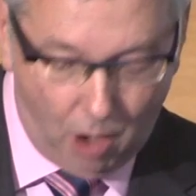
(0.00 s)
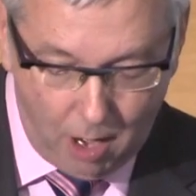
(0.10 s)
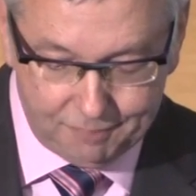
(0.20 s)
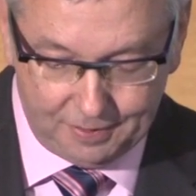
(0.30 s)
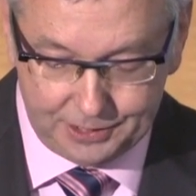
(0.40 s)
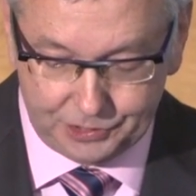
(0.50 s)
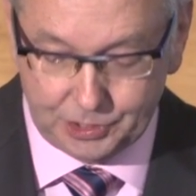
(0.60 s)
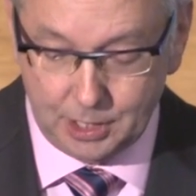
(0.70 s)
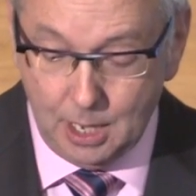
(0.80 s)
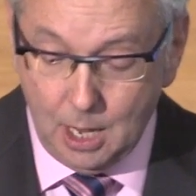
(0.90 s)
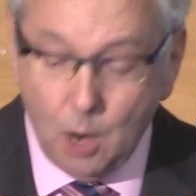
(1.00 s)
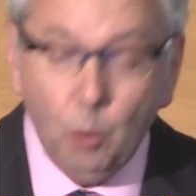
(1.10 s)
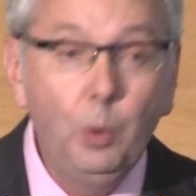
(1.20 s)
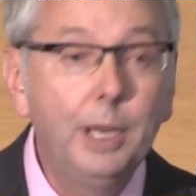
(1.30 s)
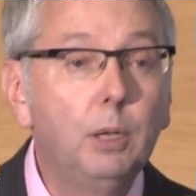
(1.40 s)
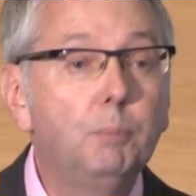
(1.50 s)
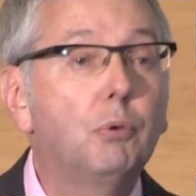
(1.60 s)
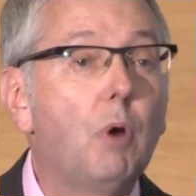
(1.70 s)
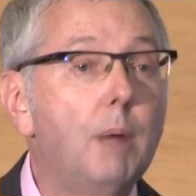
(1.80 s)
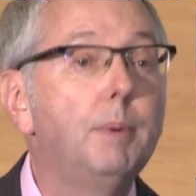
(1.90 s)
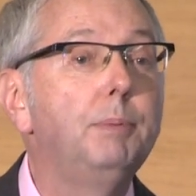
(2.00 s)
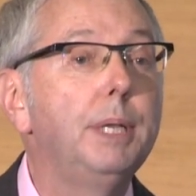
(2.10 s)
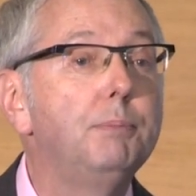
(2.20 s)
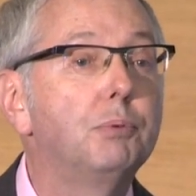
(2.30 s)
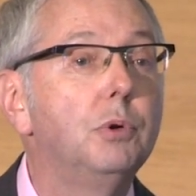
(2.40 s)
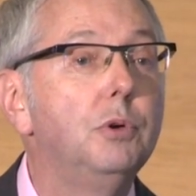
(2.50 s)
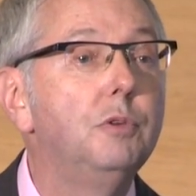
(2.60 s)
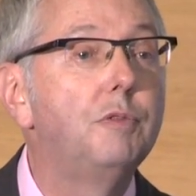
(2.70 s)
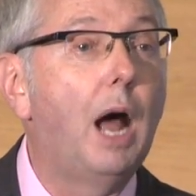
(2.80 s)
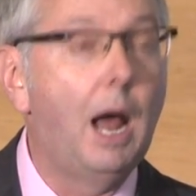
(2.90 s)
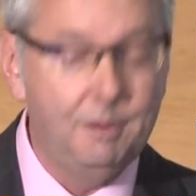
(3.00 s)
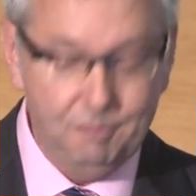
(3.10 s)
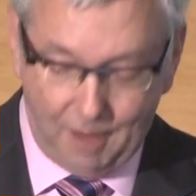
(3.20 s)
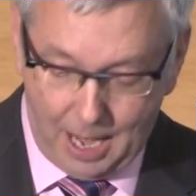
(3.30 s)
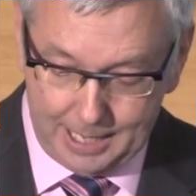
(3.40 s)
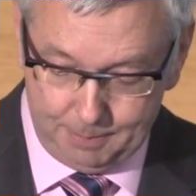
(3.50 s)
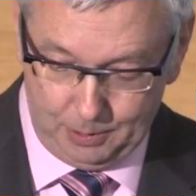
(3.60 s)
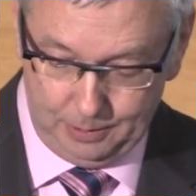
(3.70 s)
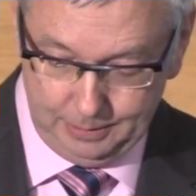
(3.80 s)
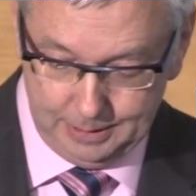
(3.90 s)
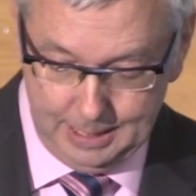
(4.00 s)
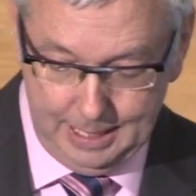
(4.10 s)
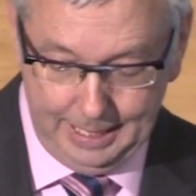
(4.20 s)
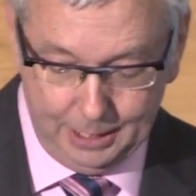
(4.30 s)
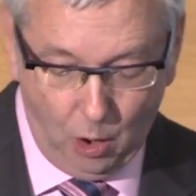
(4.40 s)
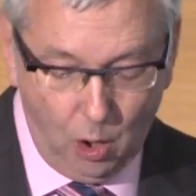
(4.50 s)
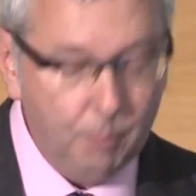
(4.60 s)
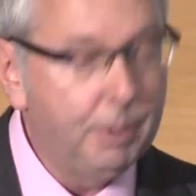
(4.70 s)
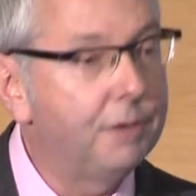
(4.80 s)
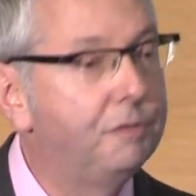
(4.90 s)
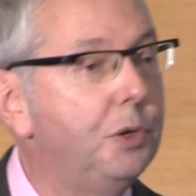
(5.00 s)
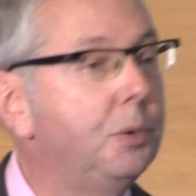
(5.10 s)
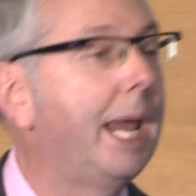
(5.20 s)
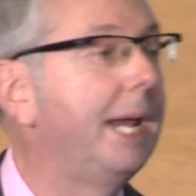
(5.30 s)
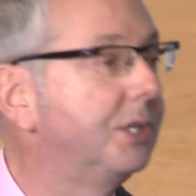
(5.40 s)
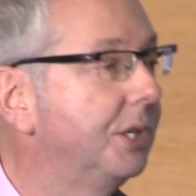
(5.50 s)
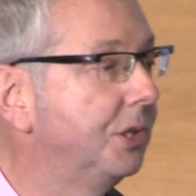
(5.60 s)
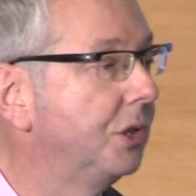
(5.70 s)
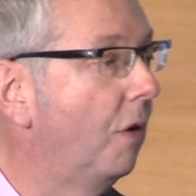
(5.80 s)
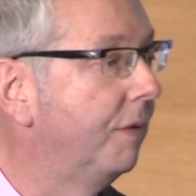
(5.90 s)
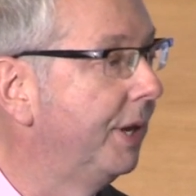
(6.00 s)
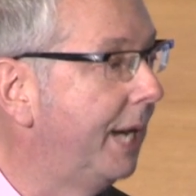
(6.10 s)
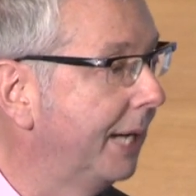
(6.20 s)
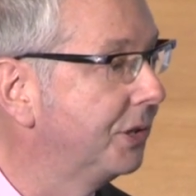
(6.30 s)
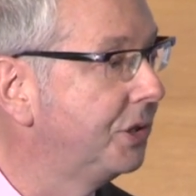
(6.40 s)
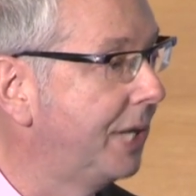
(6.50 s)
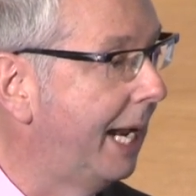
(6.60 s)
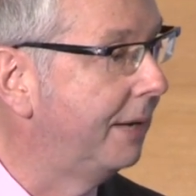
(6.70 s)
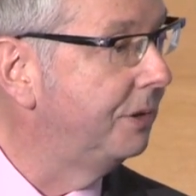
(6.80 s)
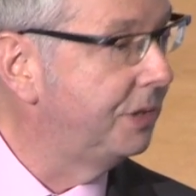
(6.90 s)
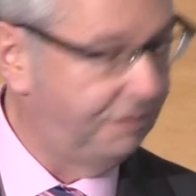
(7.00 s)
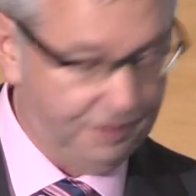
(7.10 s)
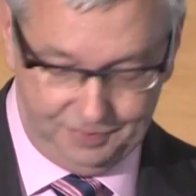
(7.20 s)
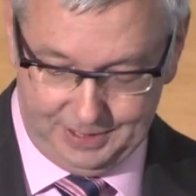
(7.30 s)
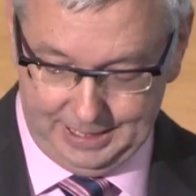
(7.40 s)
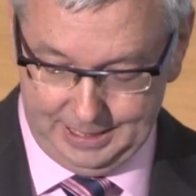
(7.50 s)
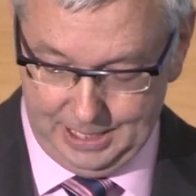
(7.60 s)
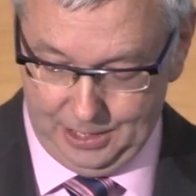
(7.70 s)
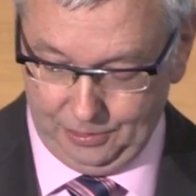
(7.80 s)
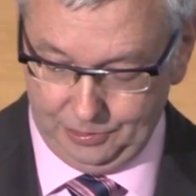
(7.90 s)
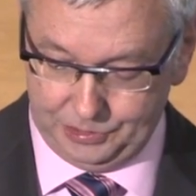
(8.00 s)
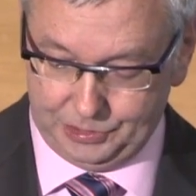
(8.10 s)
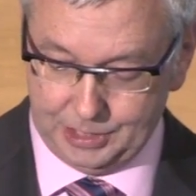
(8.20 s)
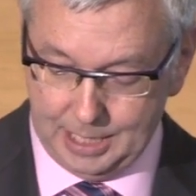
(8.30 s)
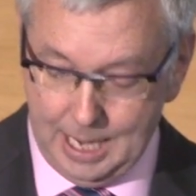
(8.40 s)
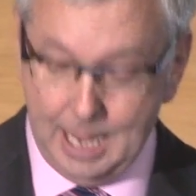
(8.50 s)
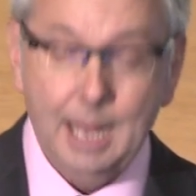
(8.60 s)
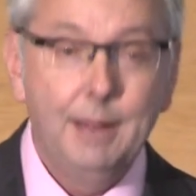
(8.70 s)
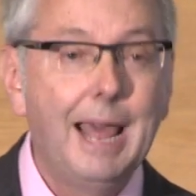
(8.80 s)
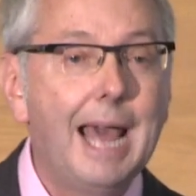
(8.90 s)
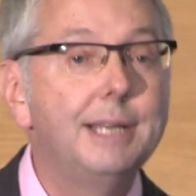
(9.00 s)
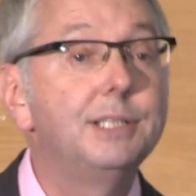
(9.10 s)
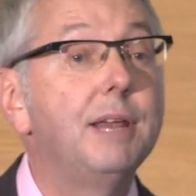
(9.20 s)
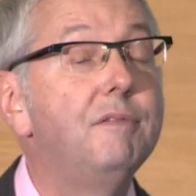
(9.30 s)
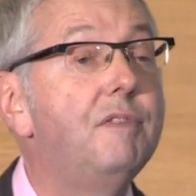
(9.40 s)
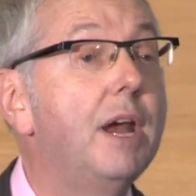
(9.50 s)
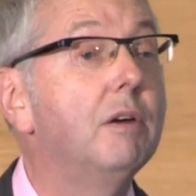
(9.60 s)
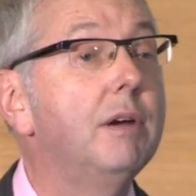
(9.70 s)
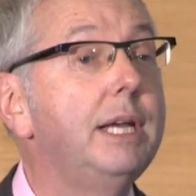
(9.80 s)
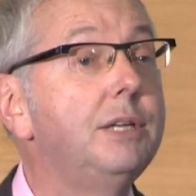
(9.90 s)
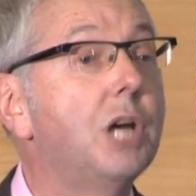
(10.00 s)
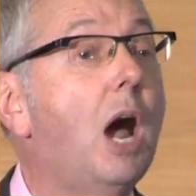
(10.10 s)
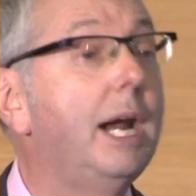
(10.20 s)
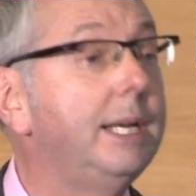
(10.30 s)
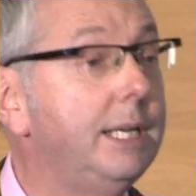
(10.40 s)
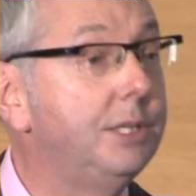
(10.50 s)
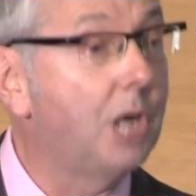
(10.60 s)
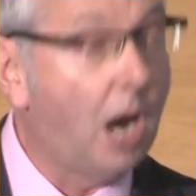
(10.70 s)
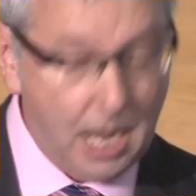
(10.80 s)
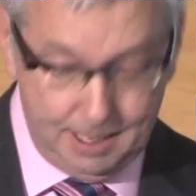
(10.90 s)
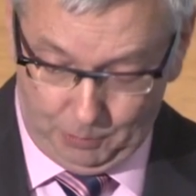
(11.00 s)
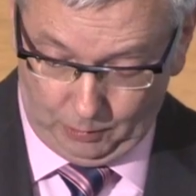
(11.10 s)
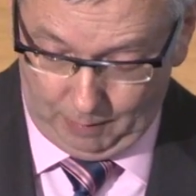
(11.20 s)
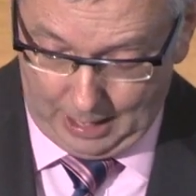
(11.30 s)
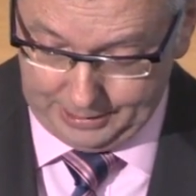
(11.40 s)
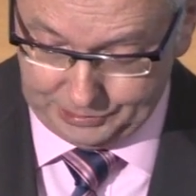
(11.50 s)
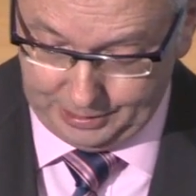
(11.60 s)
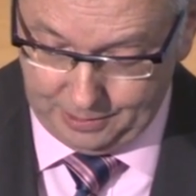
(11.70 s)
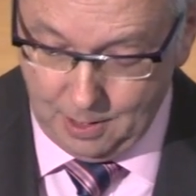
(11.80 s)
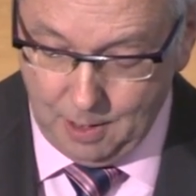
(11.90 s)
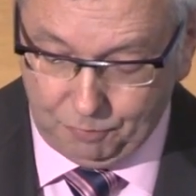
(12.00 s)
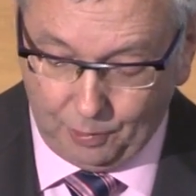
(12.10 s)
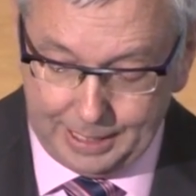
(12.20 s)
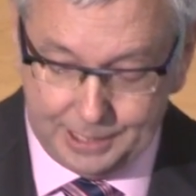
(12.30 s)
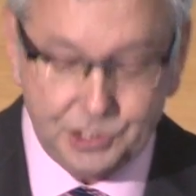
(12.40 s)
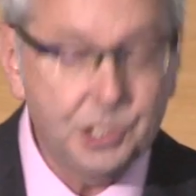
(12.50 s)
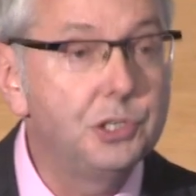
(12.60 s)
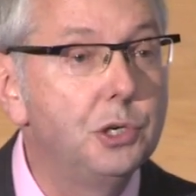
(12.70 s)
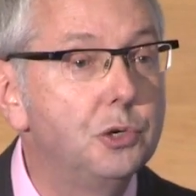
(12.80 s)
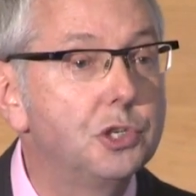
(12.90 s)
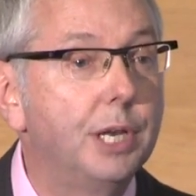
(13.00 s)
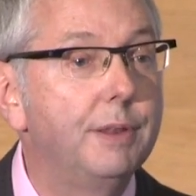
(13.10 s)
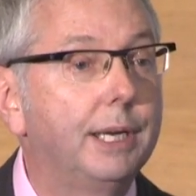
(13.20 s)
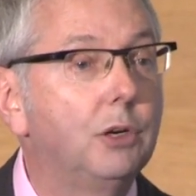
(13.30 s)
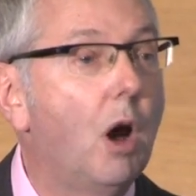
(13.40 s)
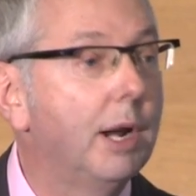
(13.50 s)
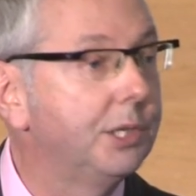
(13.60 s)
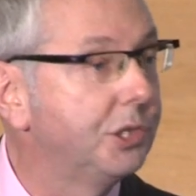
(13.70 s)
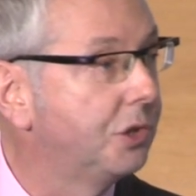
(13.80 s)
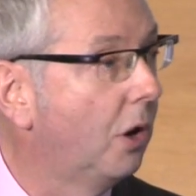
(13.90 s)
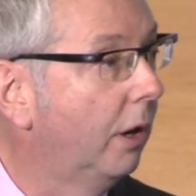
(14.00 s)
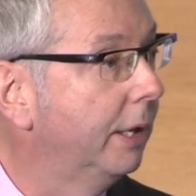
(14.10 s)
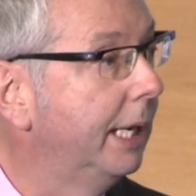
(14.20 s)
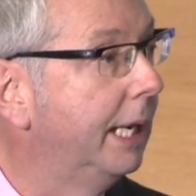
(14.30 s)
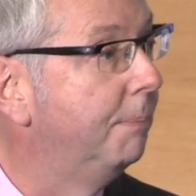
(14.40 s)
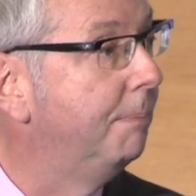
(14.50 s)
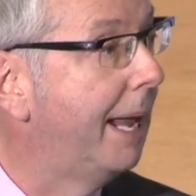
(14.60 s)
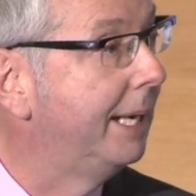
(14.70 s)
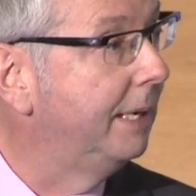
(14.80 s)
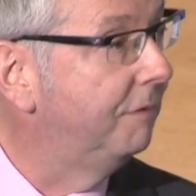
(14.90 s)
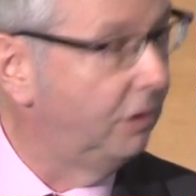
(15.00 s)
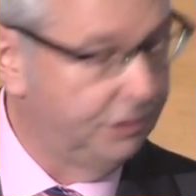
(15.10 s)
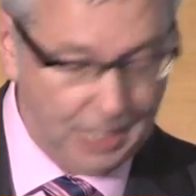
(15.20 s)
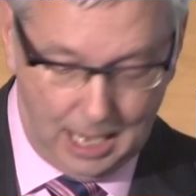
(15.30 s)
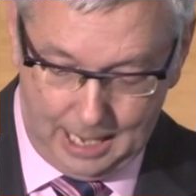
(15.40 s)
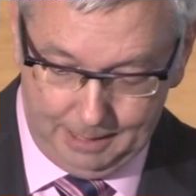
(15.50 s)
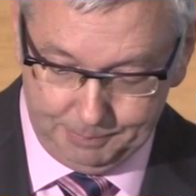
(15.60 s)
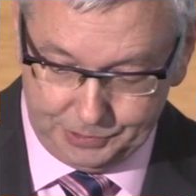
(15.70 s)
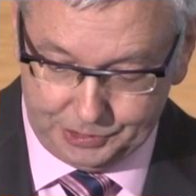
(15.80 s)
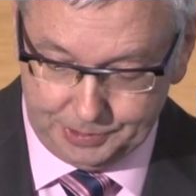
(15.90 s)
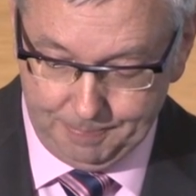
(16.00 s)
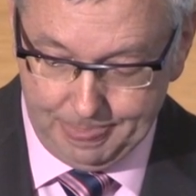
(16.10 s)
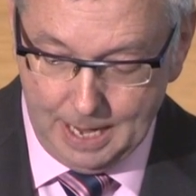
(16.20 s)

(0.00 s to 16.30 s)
office will probably prove unviable in all but a few cases over the next 10 to 15 years. That is a very tiny time horizon for an institution that got its start in medieval times.